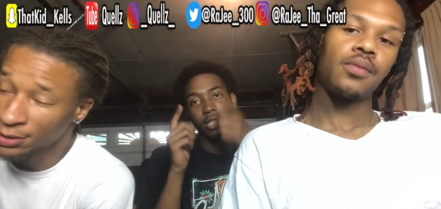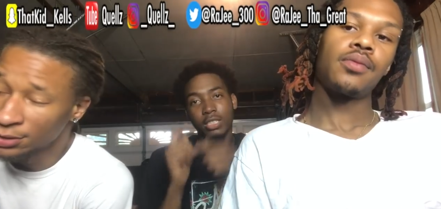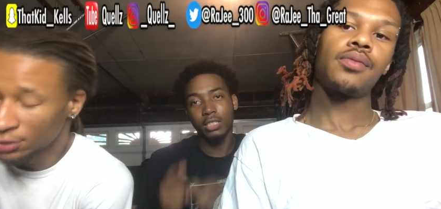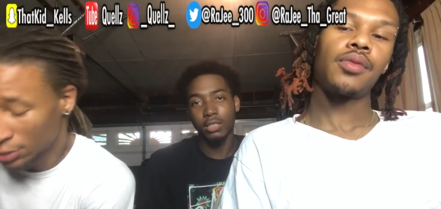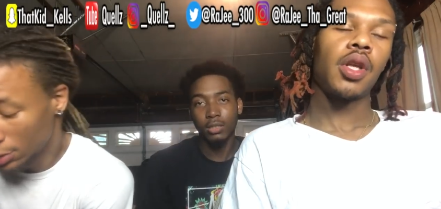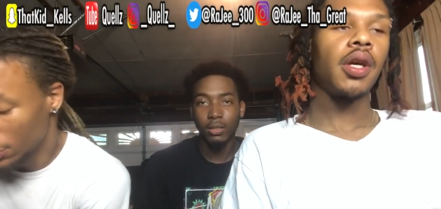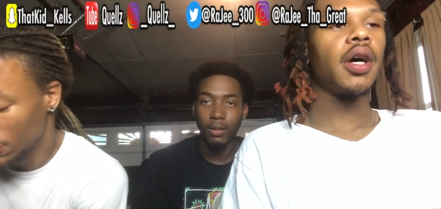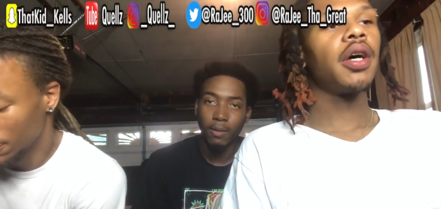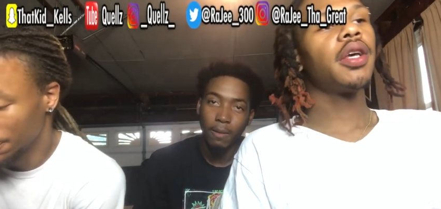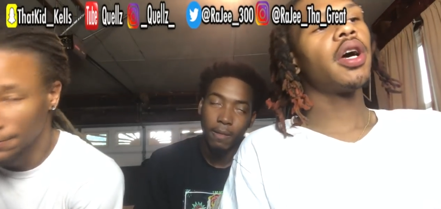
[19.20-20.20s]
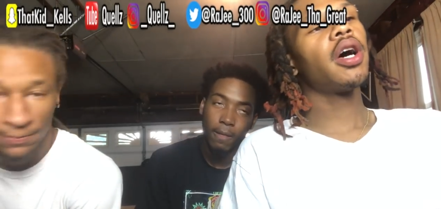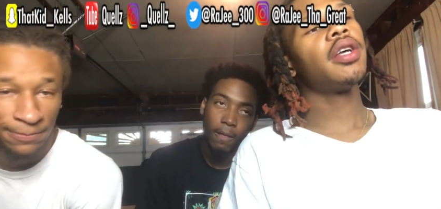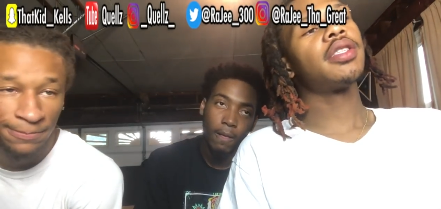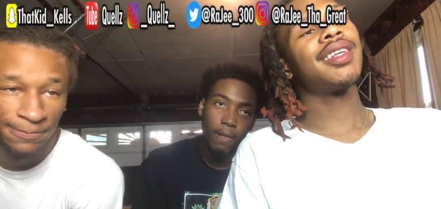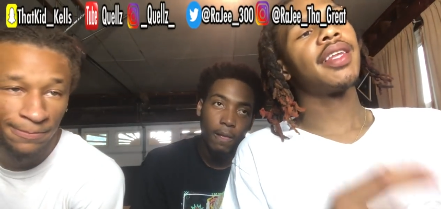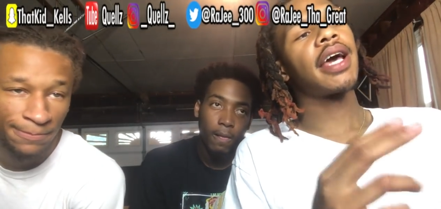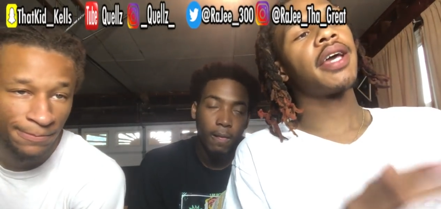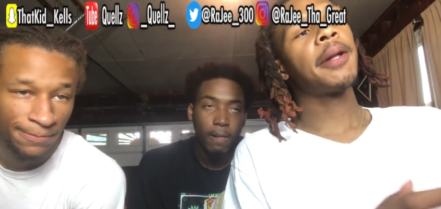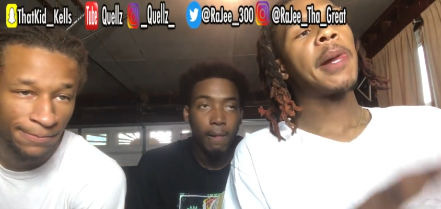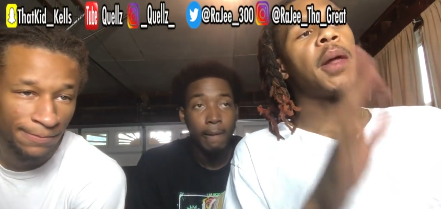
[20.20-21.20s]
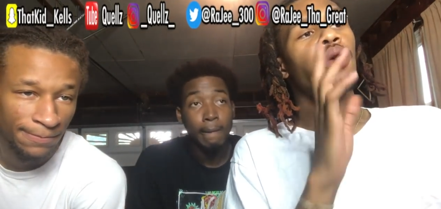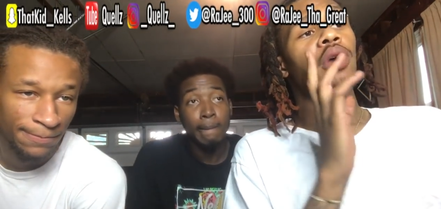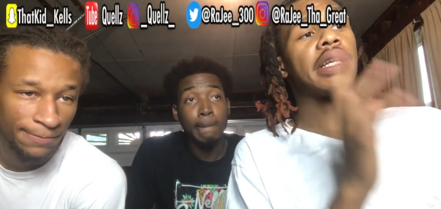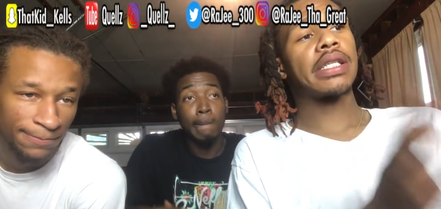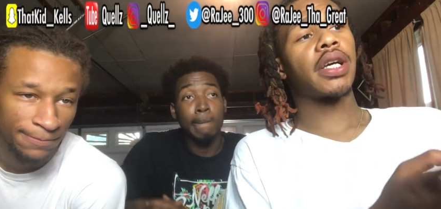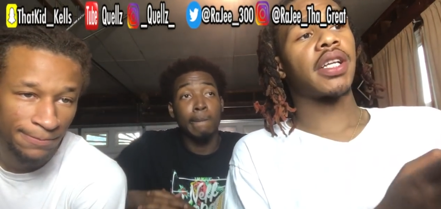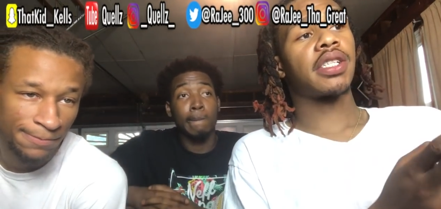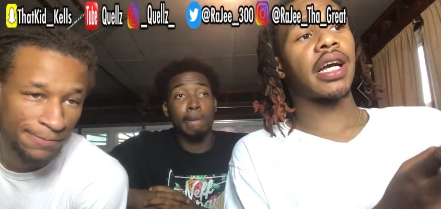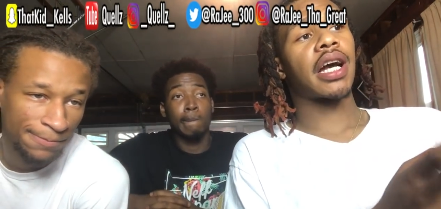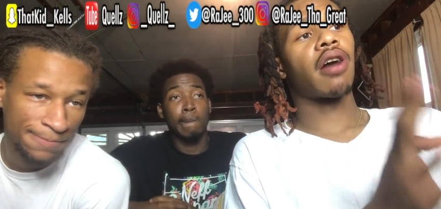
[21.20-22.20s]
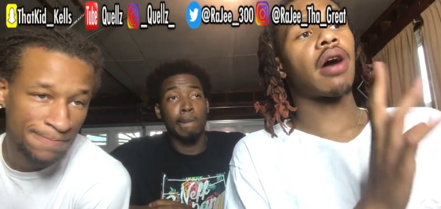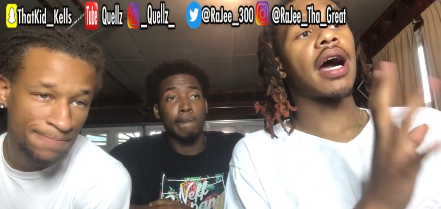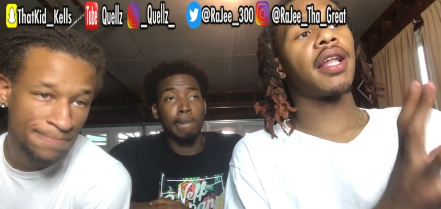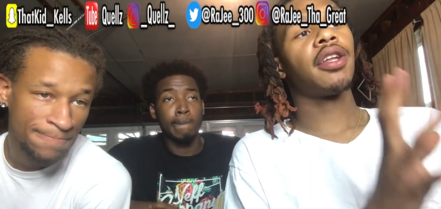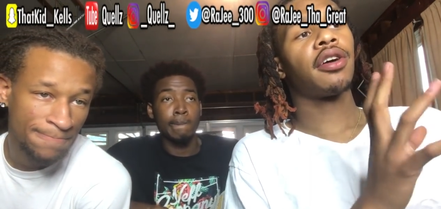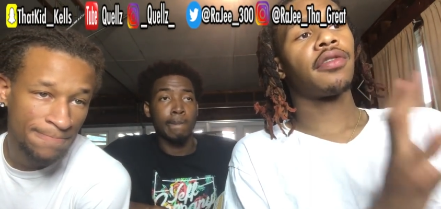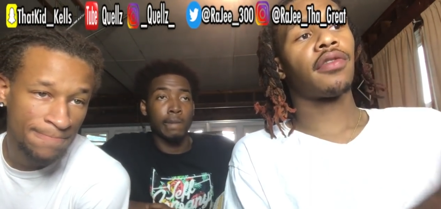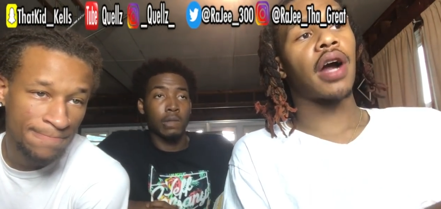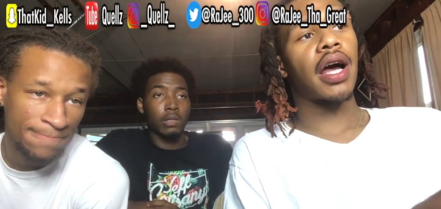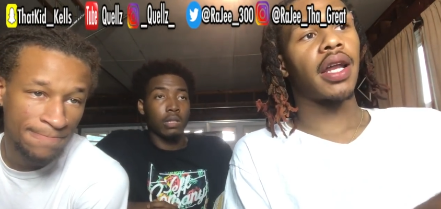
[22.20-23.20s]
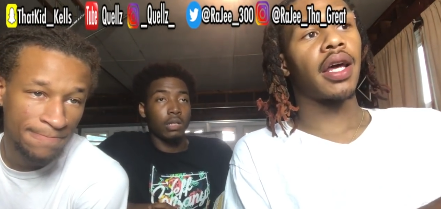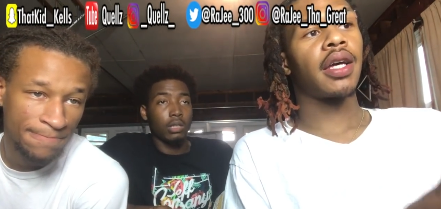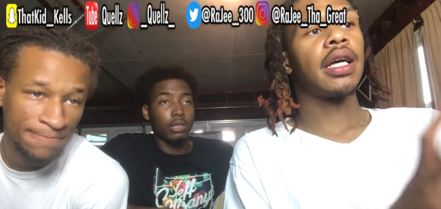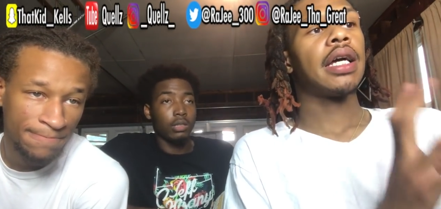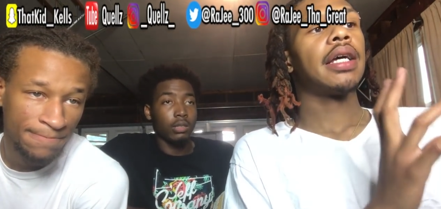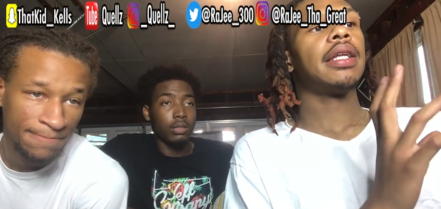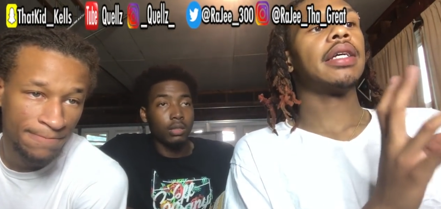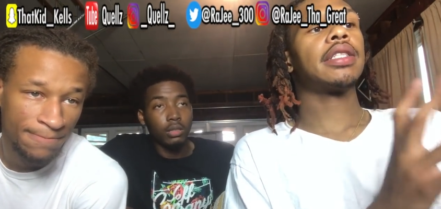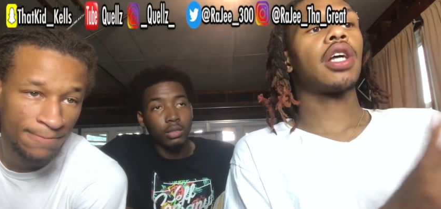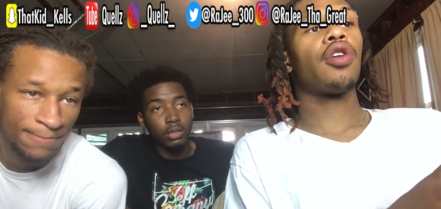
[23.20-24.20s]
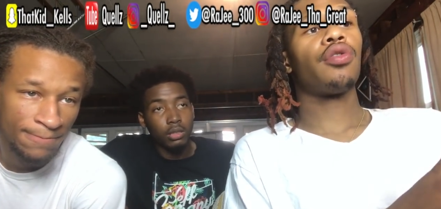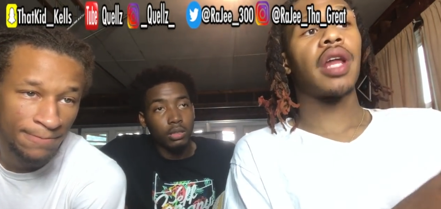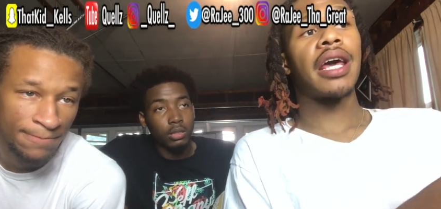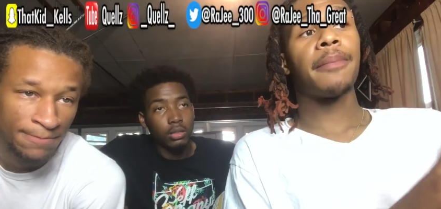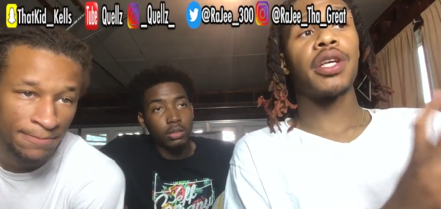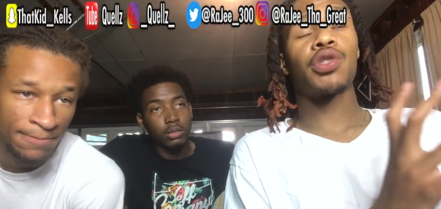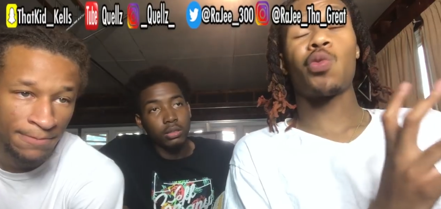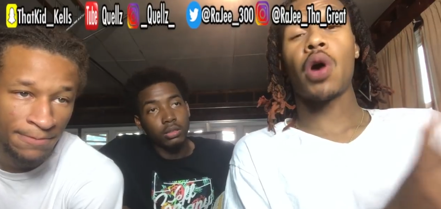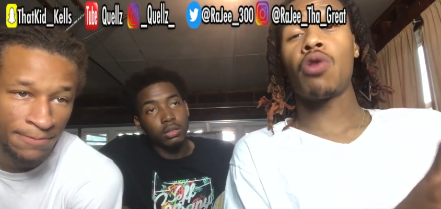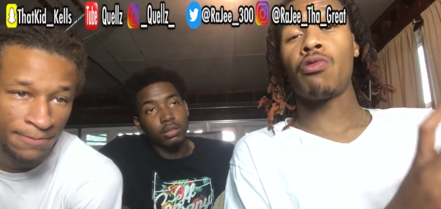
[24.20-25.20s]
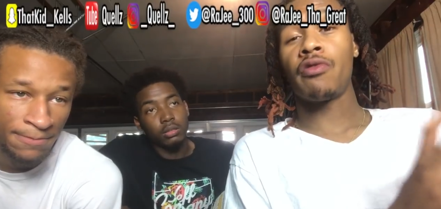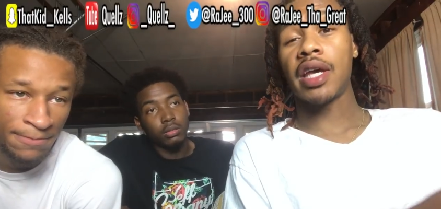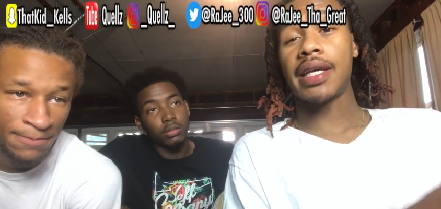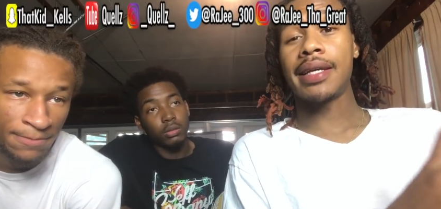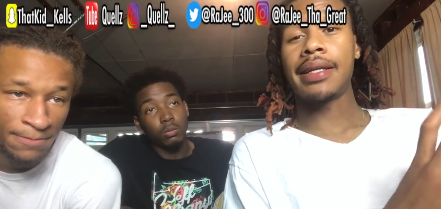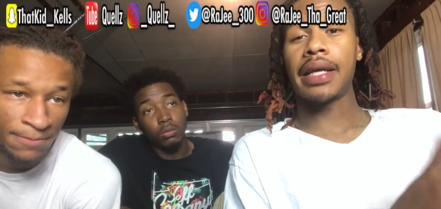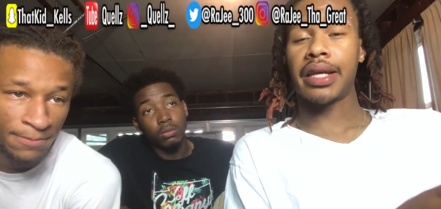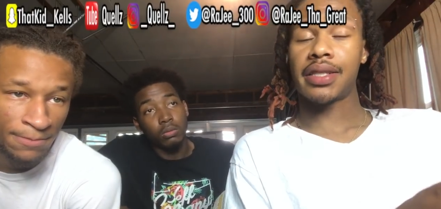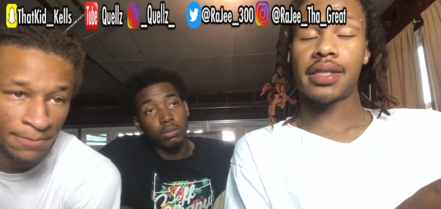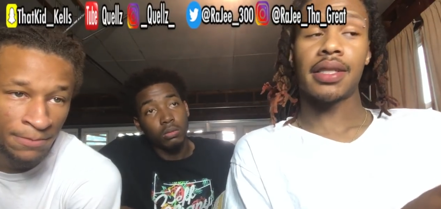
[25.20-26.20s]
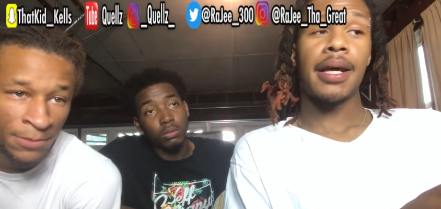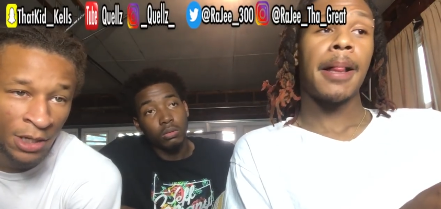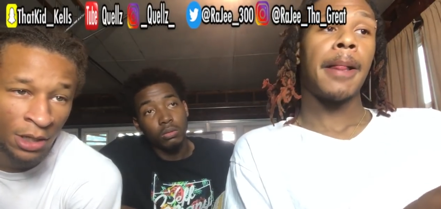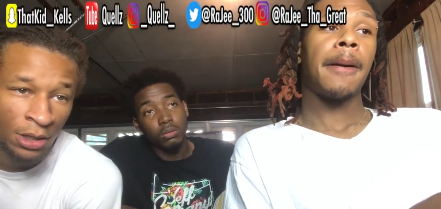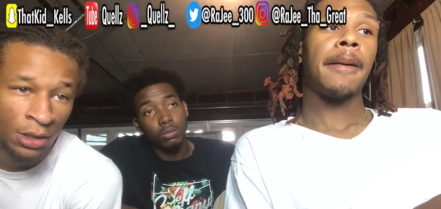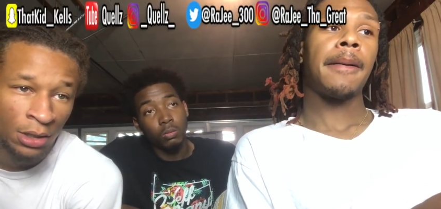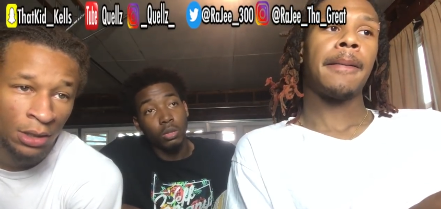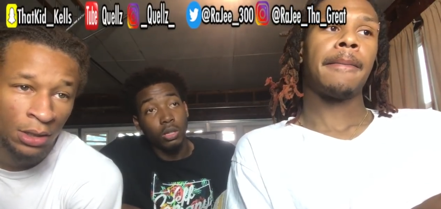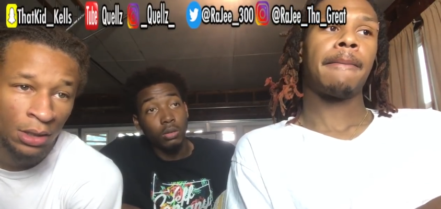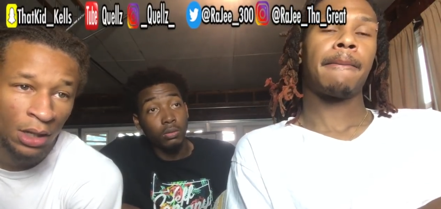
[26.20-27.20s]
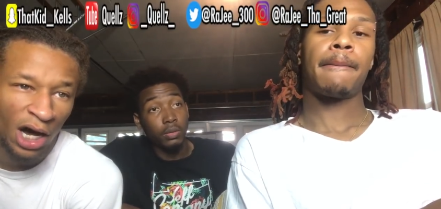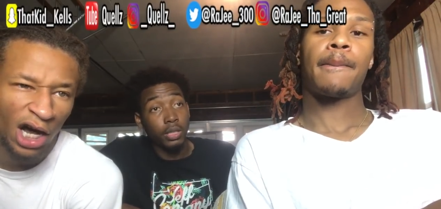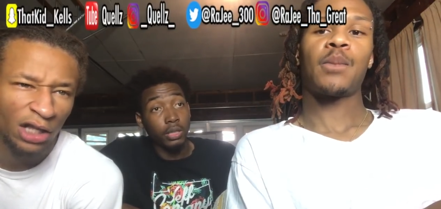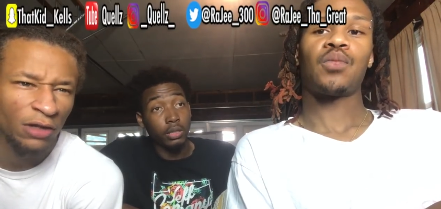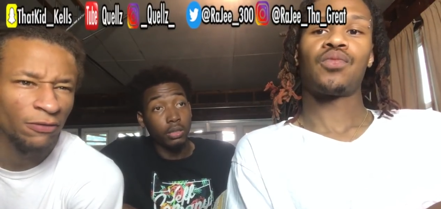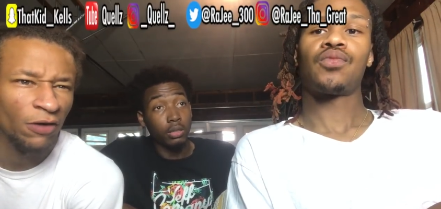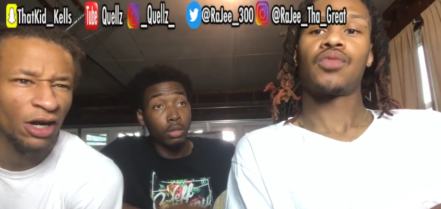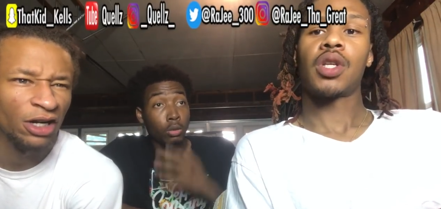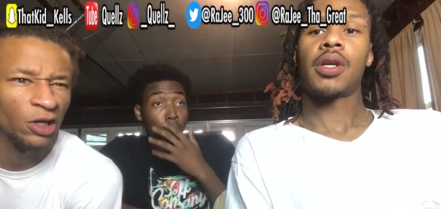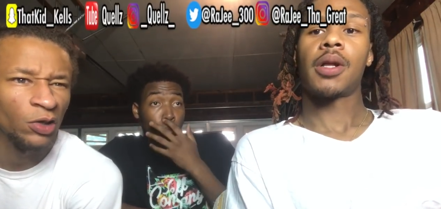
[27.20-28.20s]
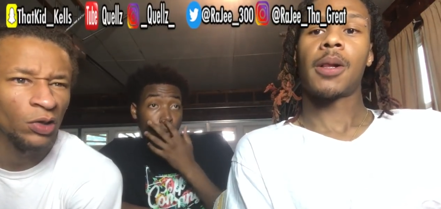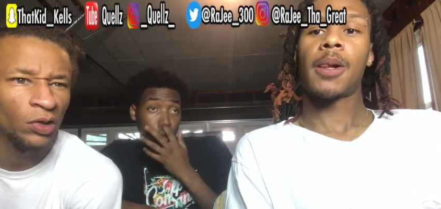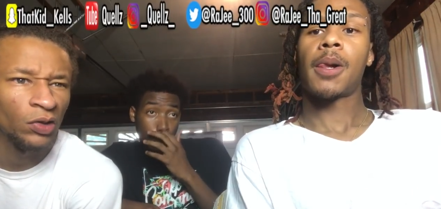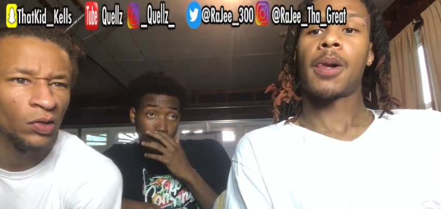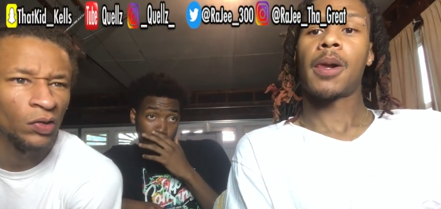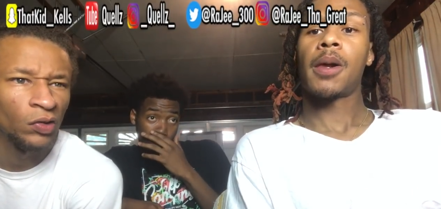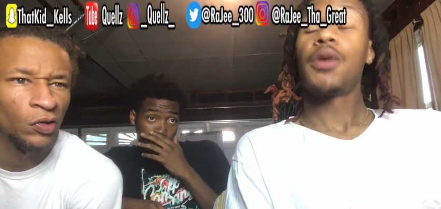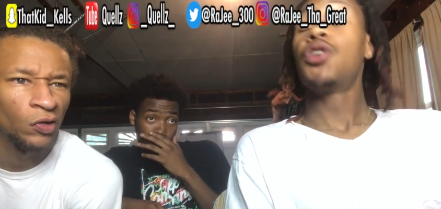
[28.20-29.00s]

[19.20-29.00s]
Speaker 1: Raise you. Yeah, yeah. And today we are here to check out I Love Friday. The song name is Woah Vicky Diss. Mm-hmm. I love Friday.
Speaker 2: Whoa.